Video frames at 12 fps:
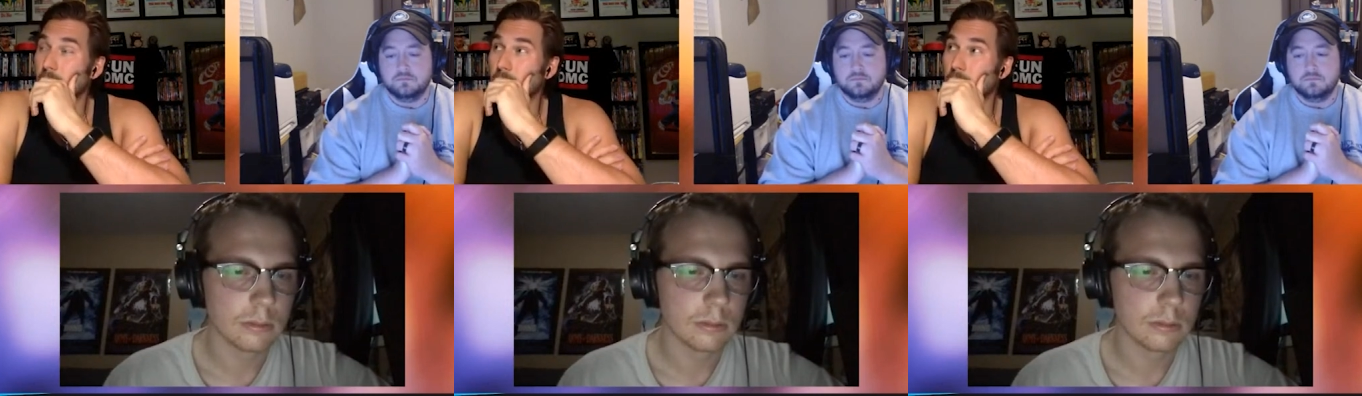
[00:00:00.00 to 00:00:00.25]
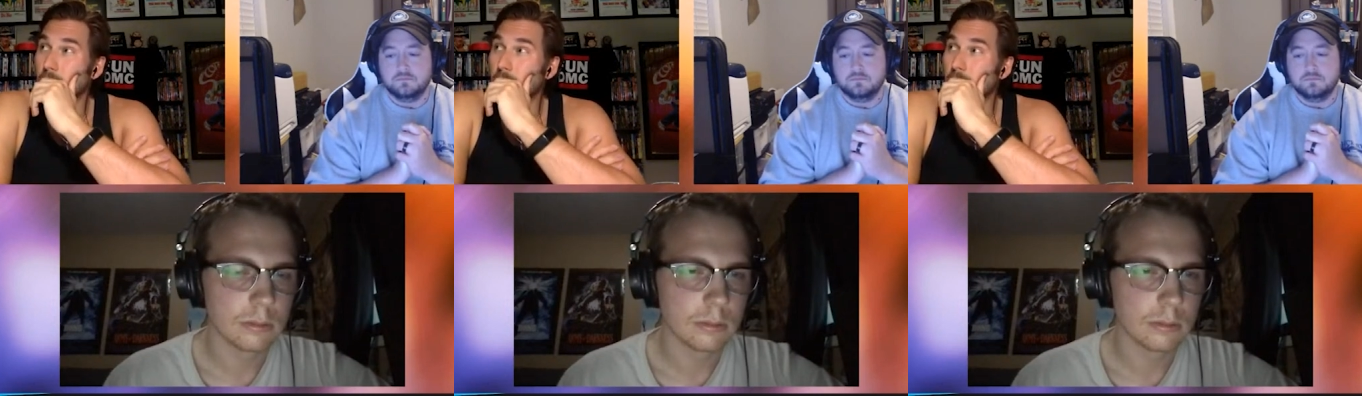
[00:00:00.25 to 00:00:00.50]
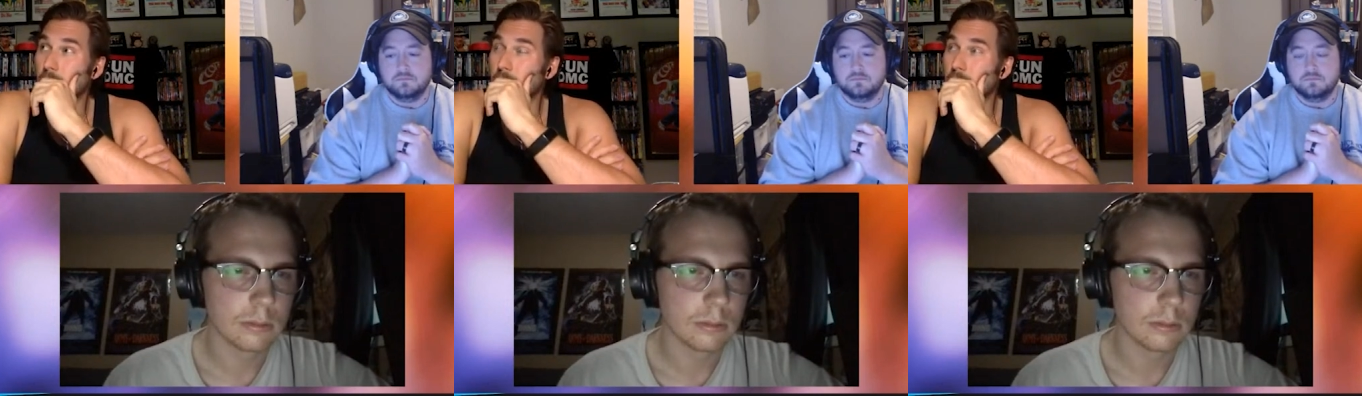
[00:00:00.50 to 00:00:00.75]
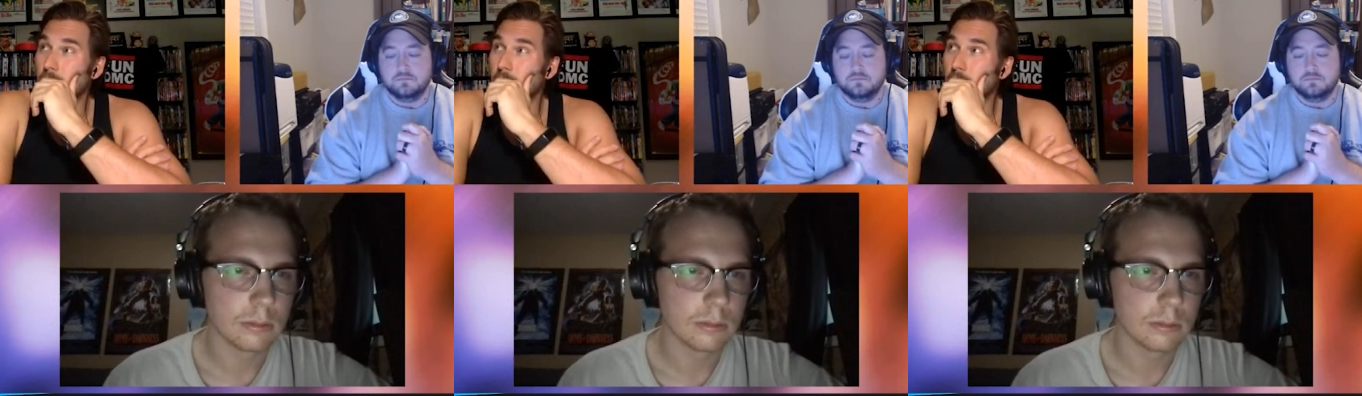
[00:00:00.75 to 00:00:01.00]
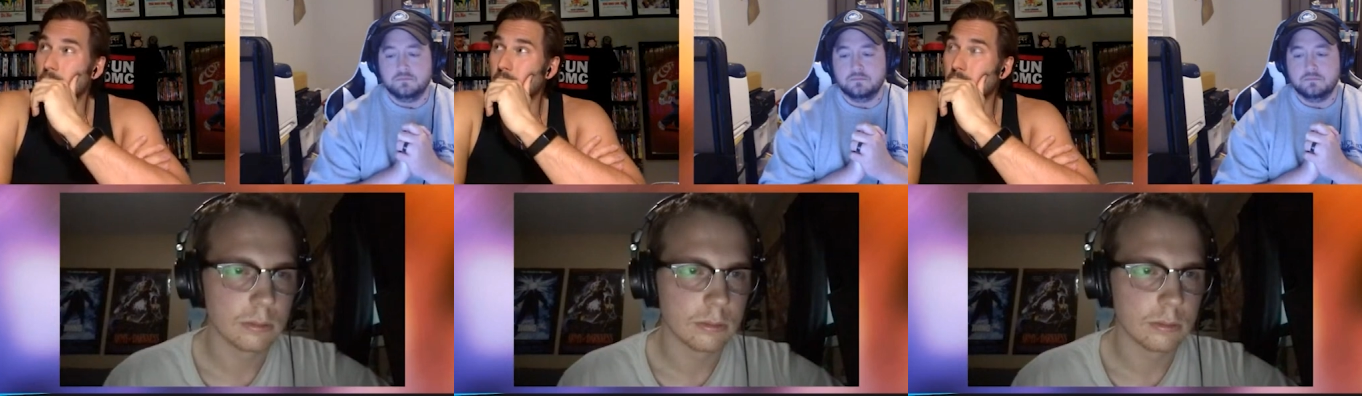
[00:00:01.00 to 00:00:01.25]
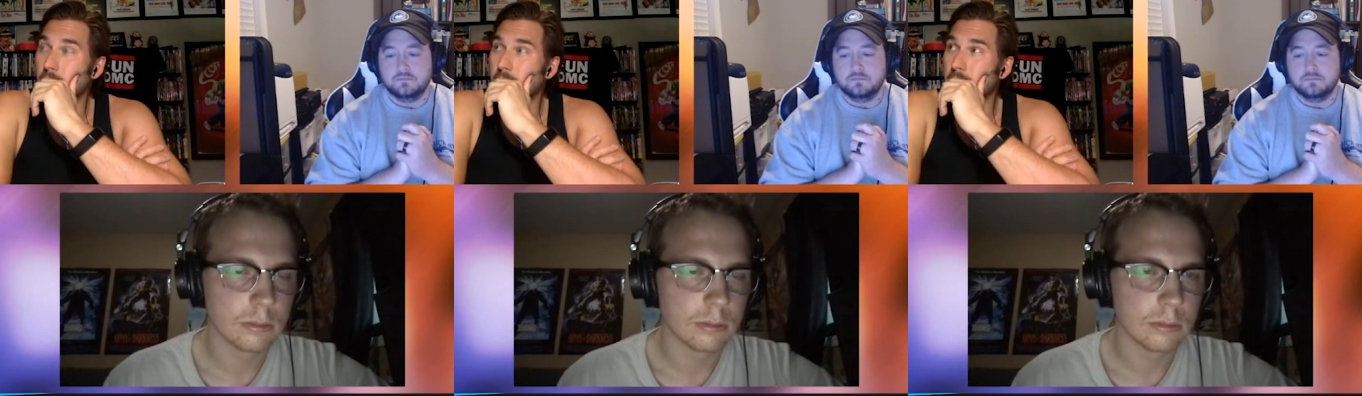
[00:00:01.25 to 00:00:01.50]

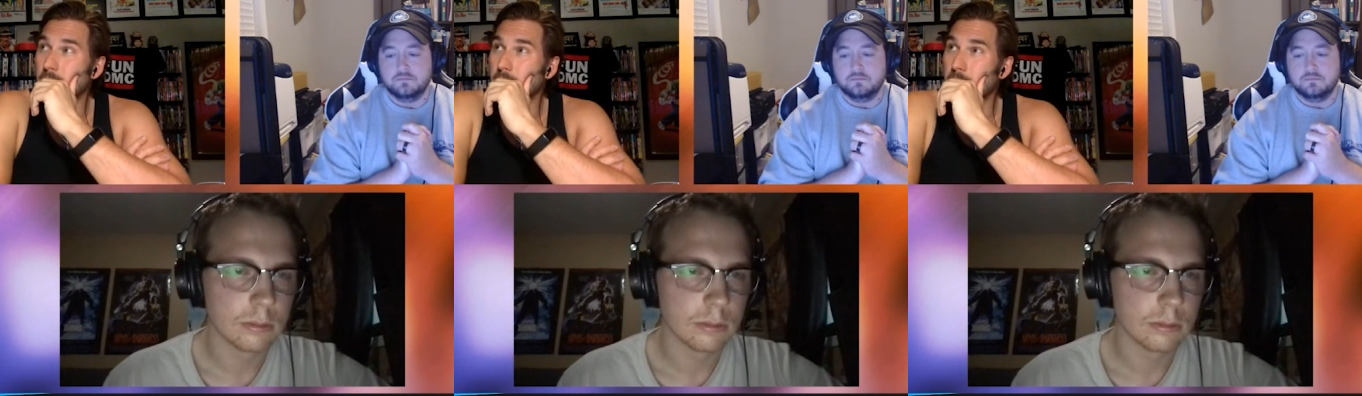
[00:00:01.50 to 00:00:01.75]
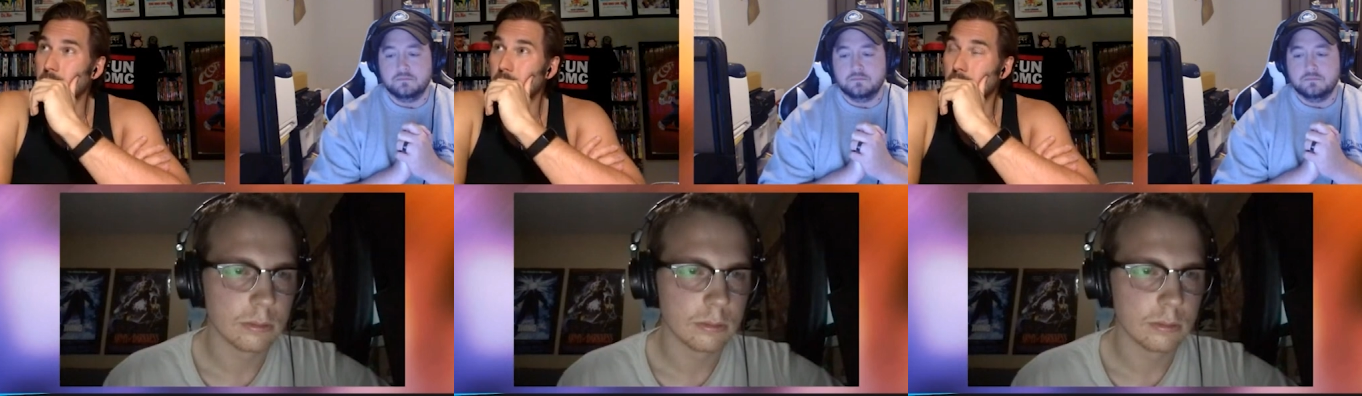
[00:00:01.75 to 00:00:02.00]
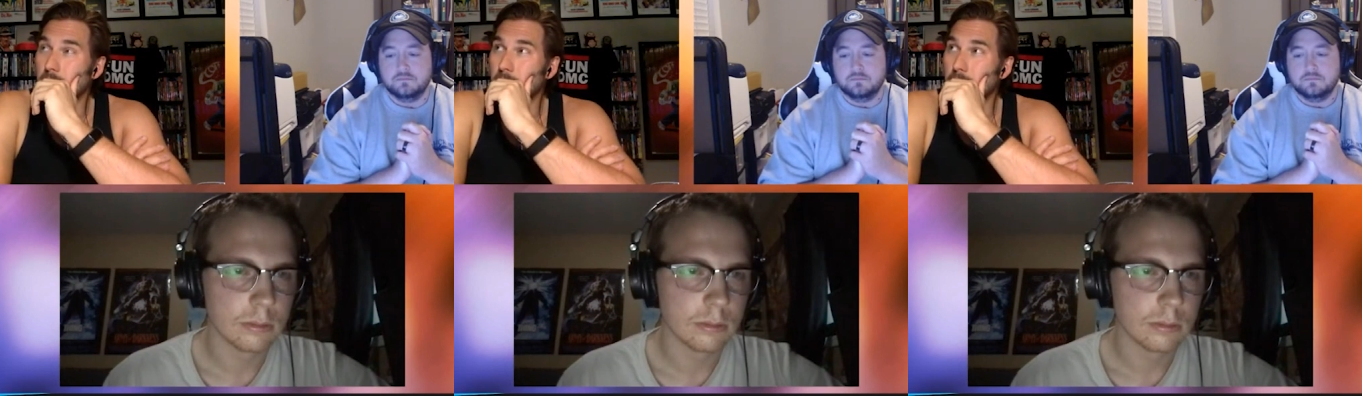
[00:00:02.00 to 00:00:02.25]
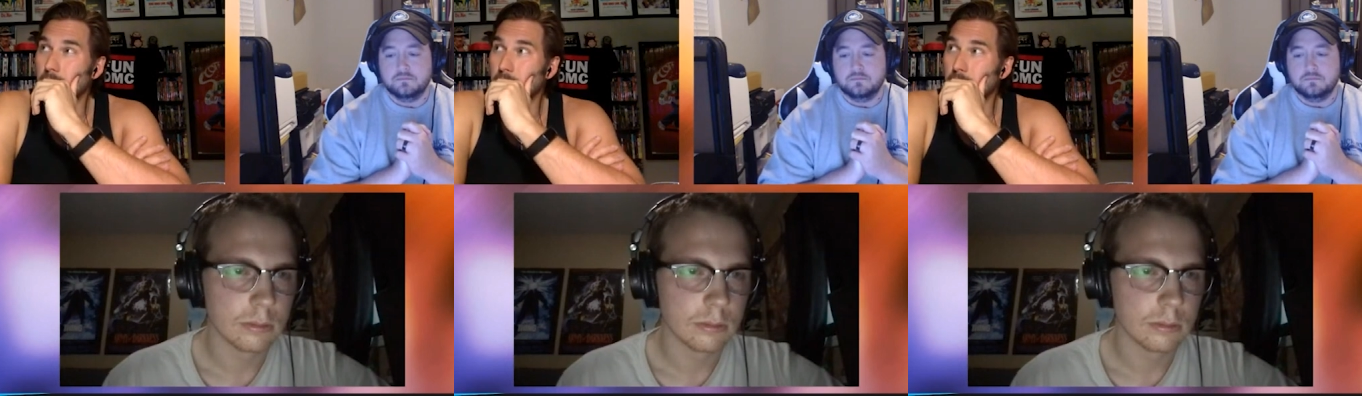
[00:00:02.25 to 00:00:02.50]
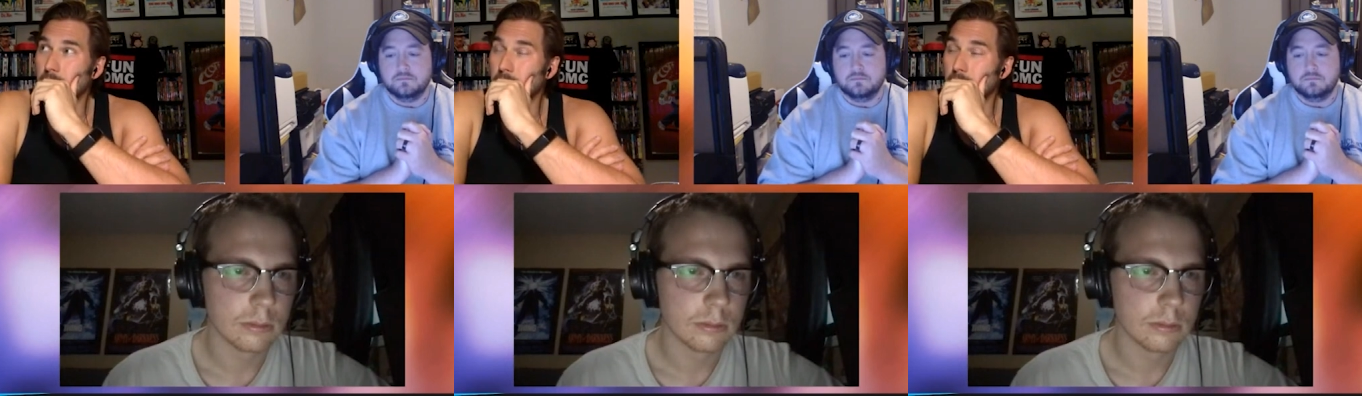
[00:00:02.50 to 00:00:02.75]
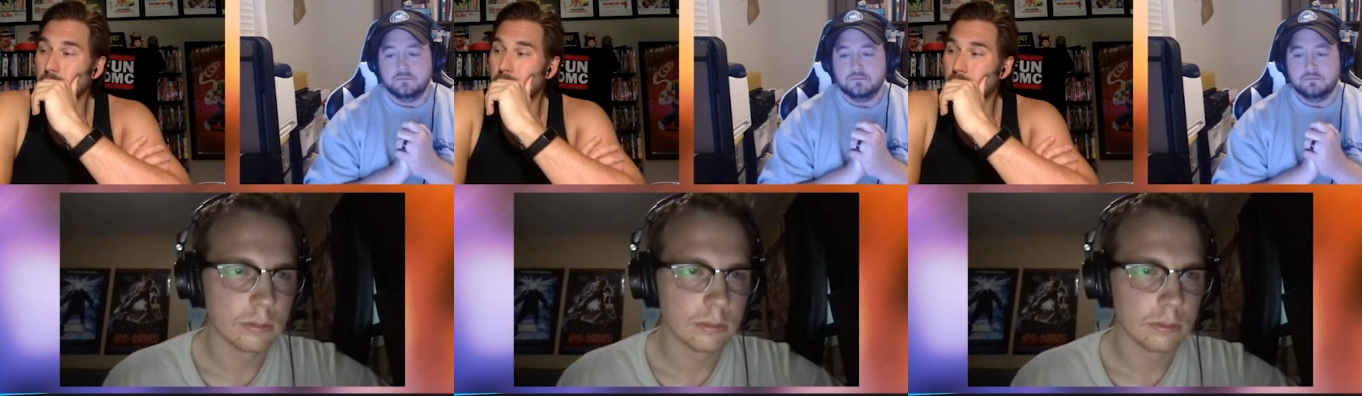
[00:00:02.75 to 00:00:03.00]

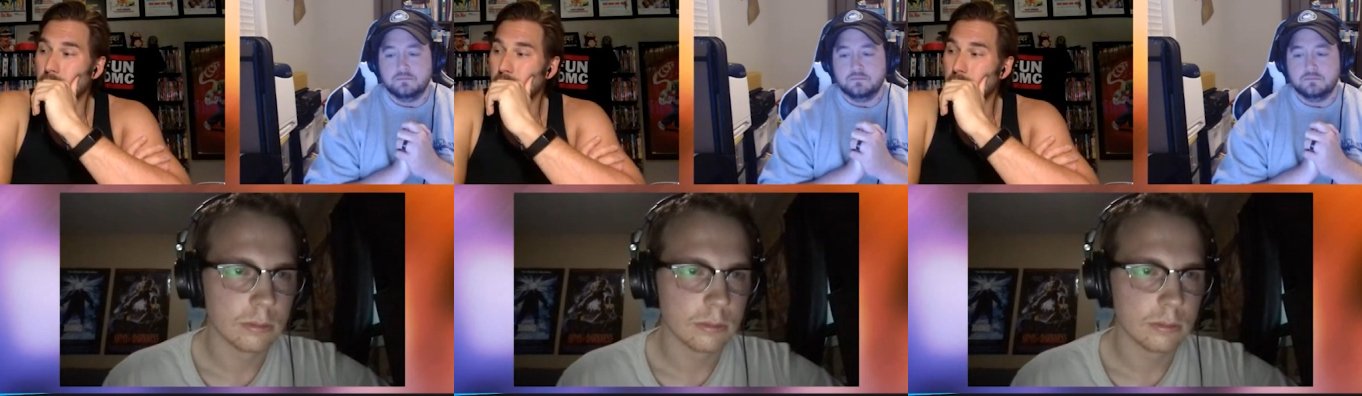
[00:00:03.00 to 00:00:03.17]
No one is speaking in this clip.